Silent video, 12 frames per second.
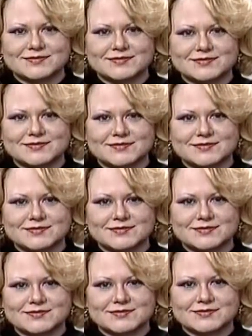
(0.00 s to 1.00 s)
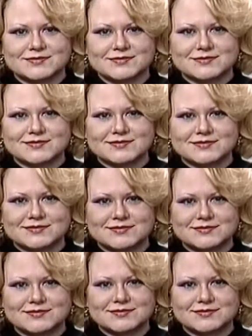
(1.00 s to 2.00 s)
to know is, how long have
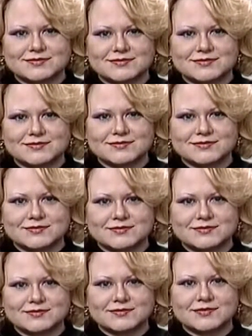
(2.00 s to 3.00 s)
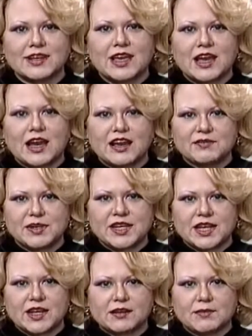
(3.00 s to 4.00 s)
you been in this? I've been
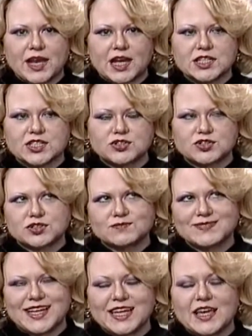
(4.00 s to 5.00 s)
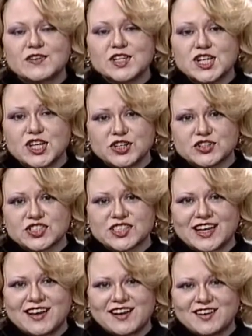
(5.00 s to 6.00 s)
in it about eleven years
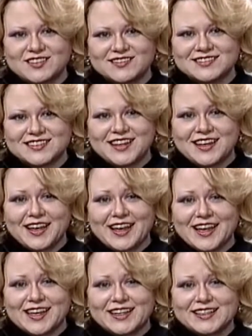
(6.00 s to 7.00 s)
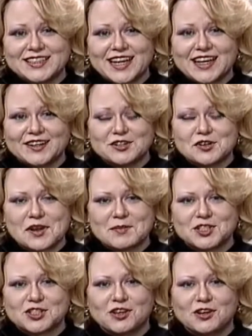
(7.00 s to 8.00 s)
now, and I don't know how
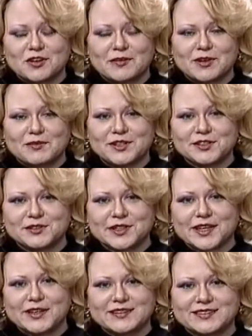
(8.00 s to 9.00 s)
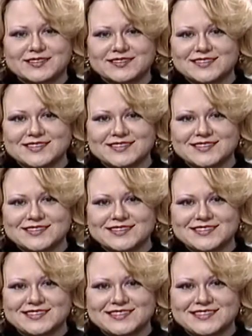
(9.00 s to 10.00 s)
much longer I'm going to be doing it.
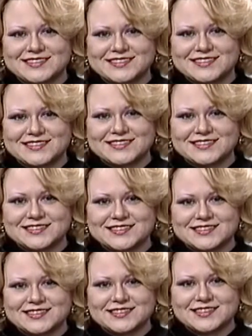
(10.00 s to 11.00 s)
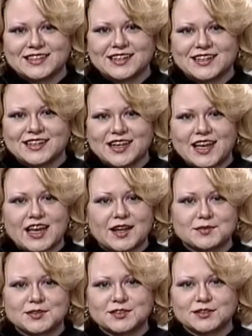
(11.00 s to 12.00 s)
Um, do you enjoy what you do?
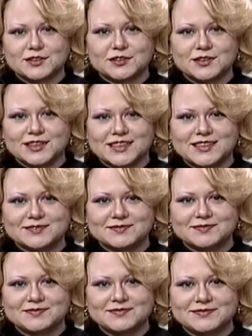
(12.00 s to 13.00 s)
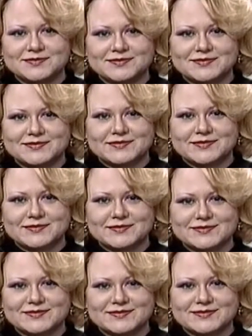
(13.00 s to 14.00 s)
Absolutely. I think that's
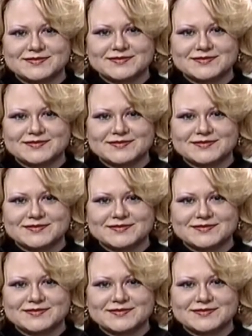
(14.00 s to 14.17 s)
great.